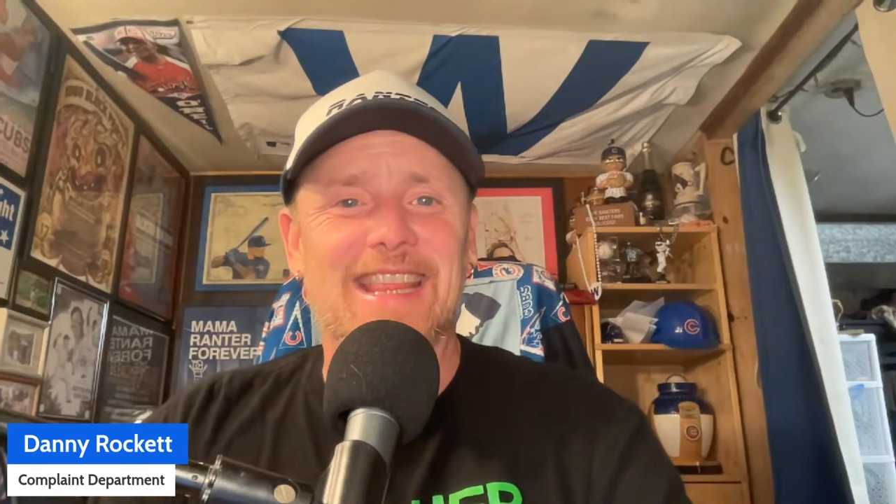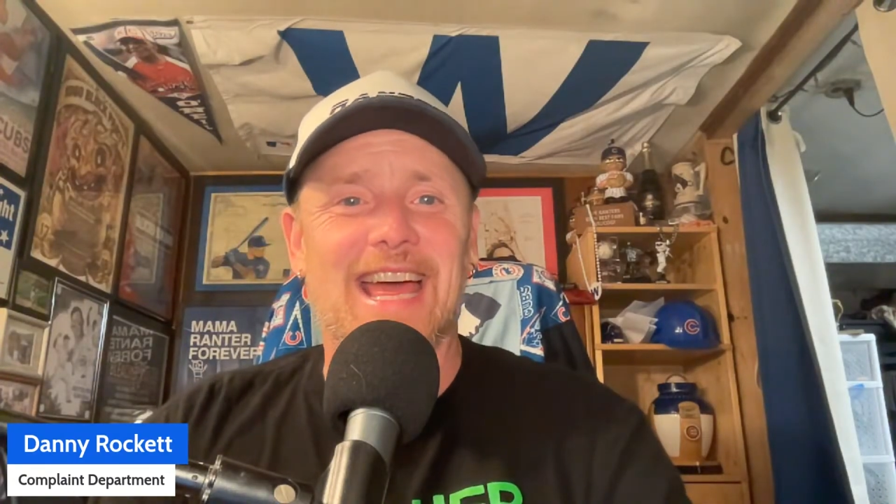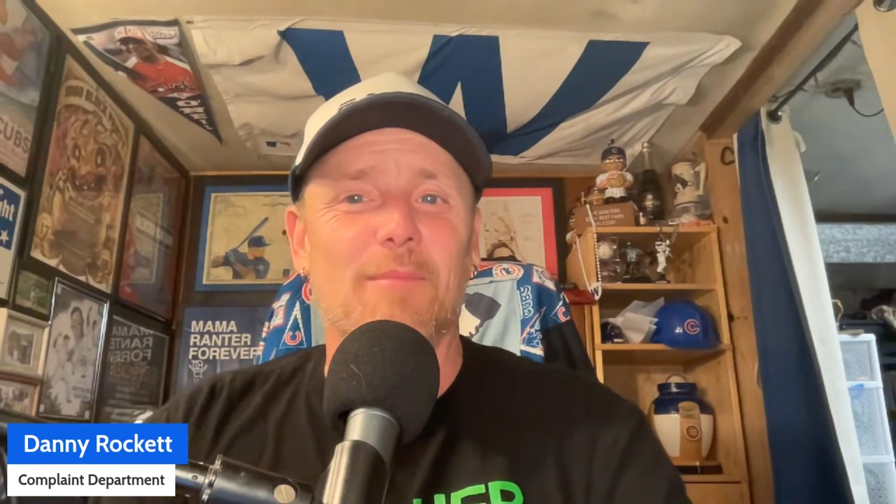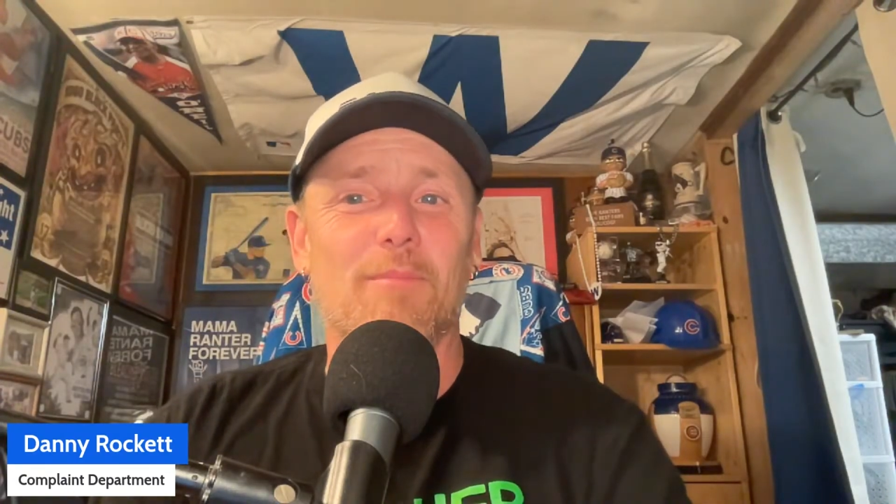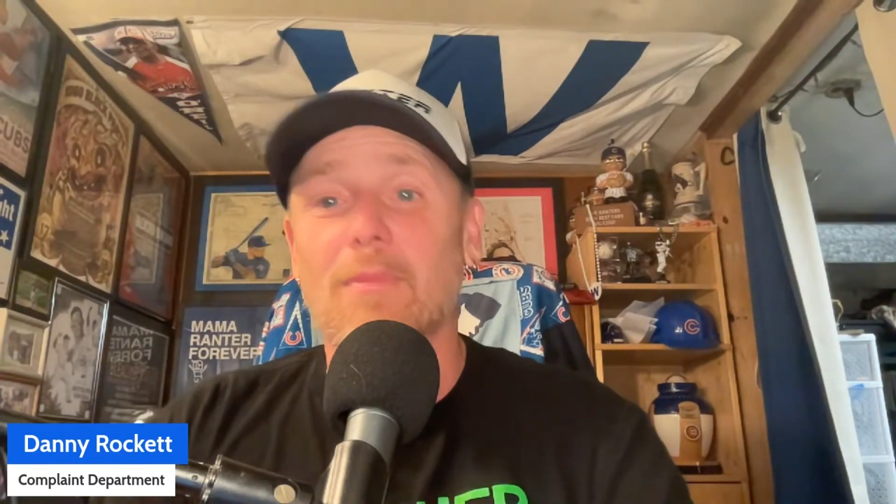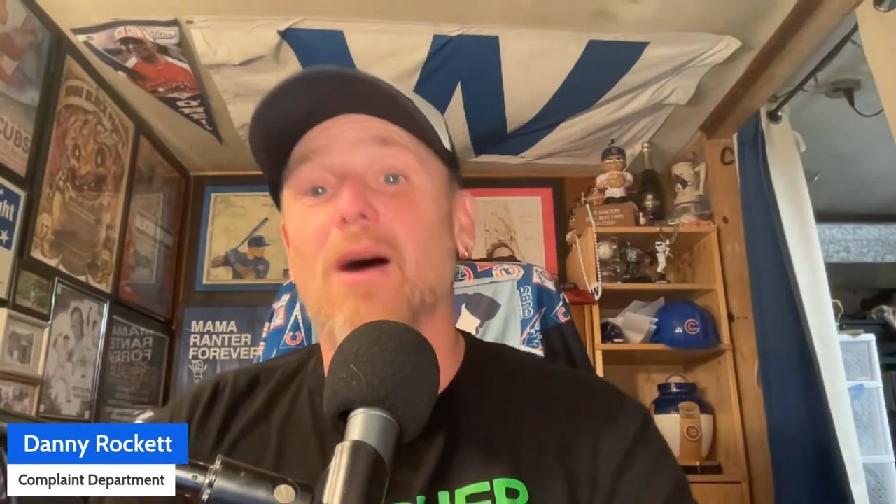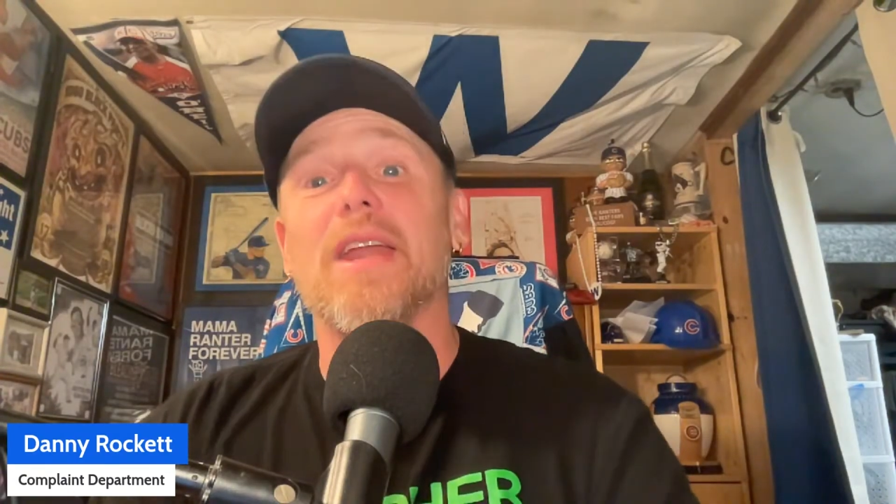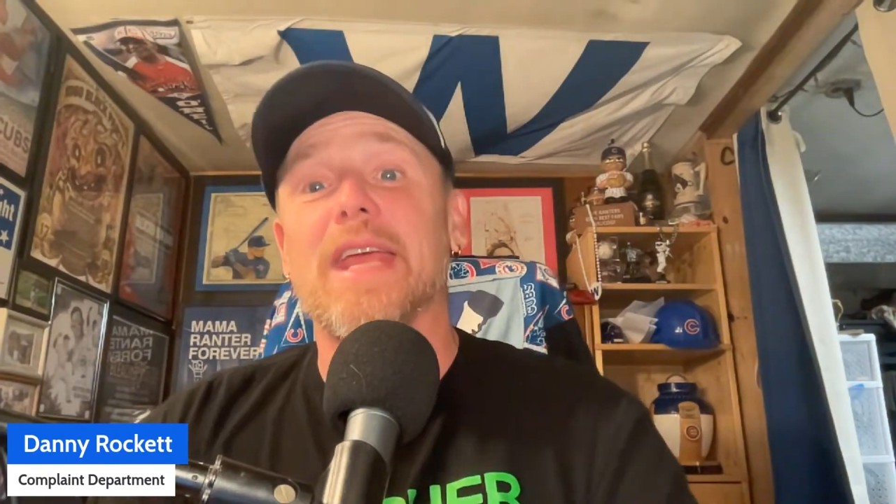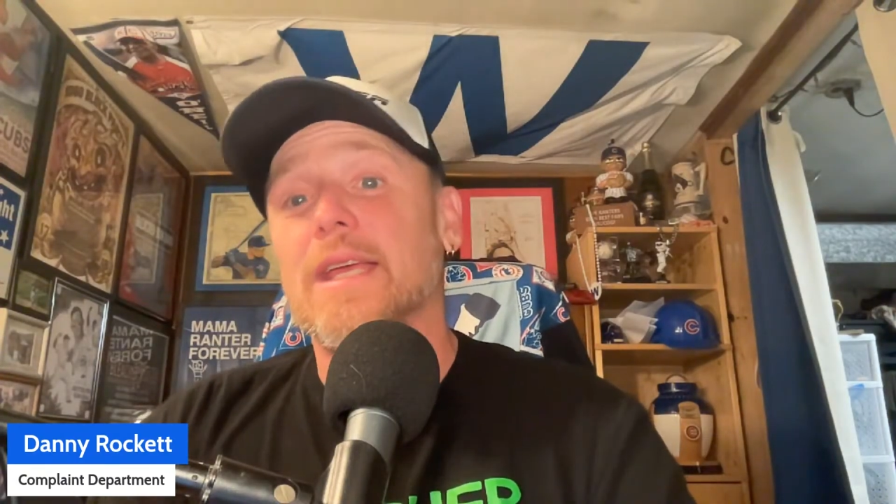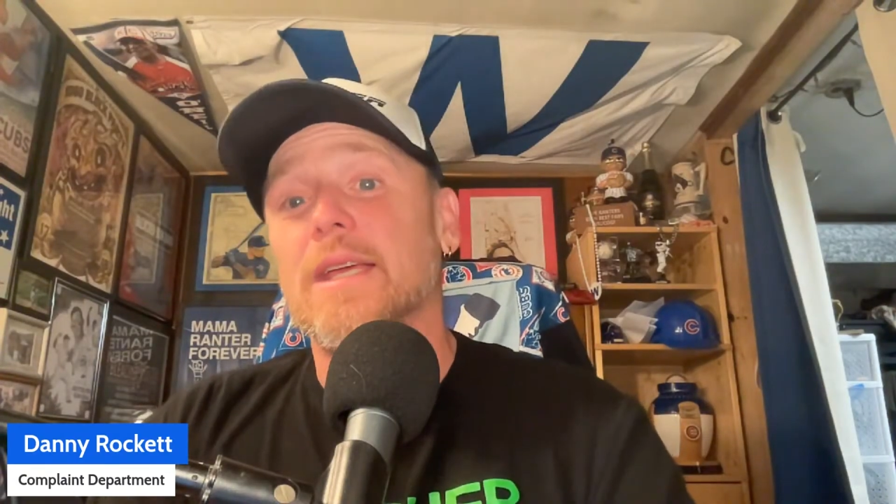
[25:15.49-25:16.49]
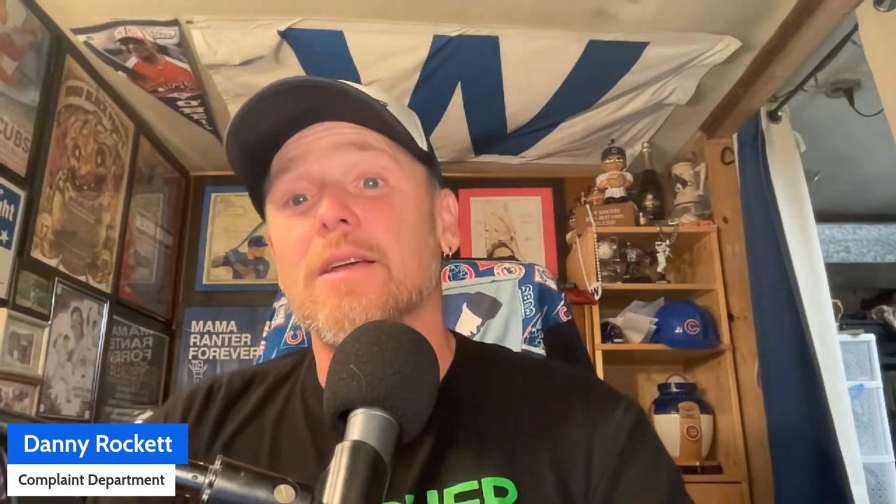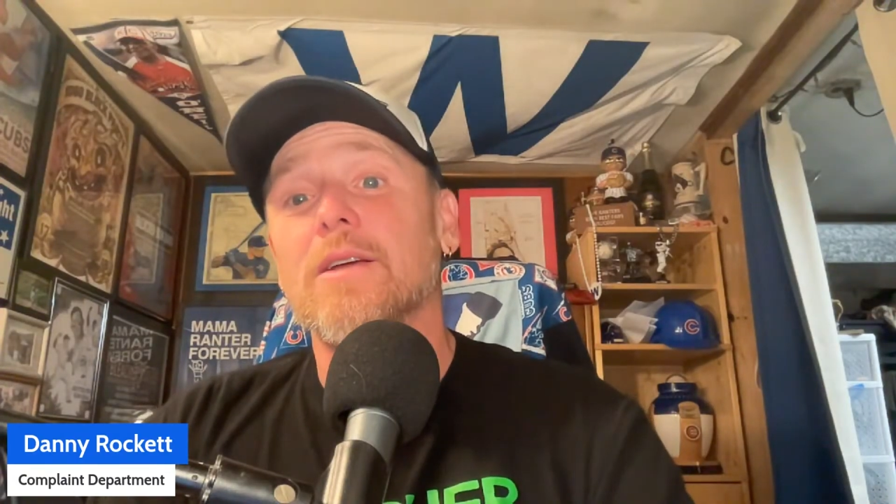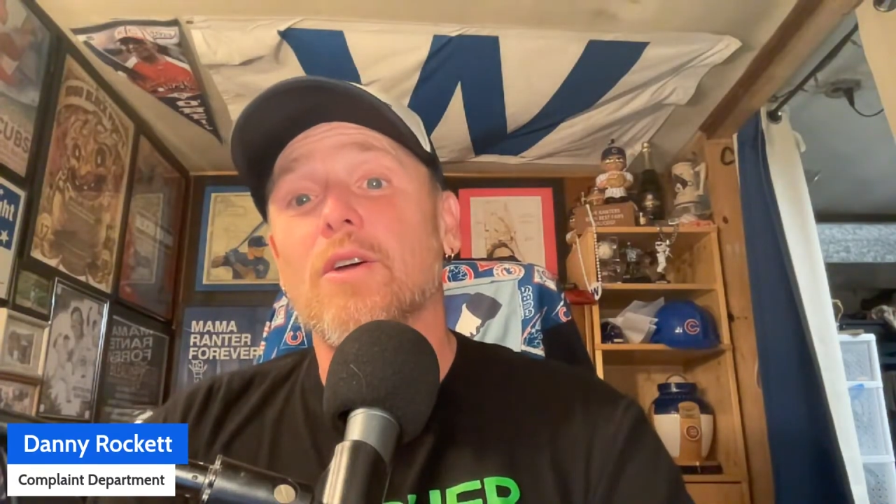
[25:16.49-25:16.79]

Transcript: that money